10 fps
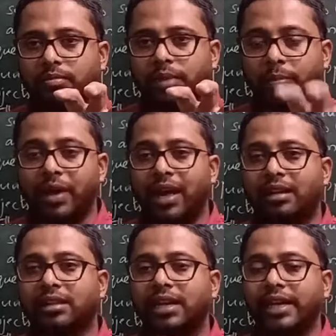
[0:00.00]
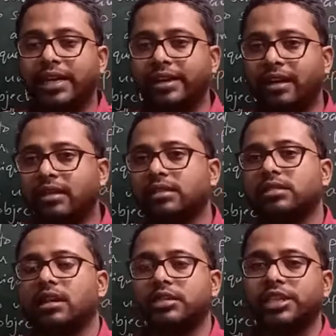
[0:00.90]
prepare the detailed
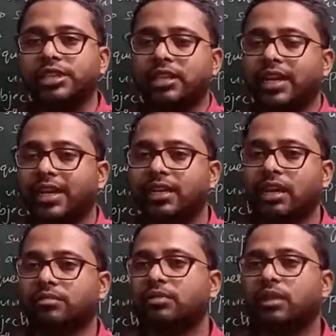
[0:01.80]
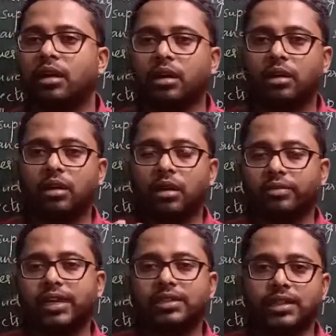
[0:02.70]
transition diagram
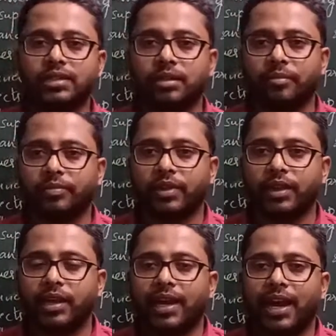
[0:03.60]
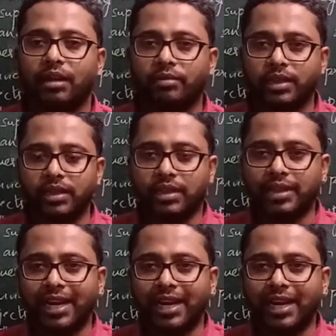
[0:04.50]
of that system. And with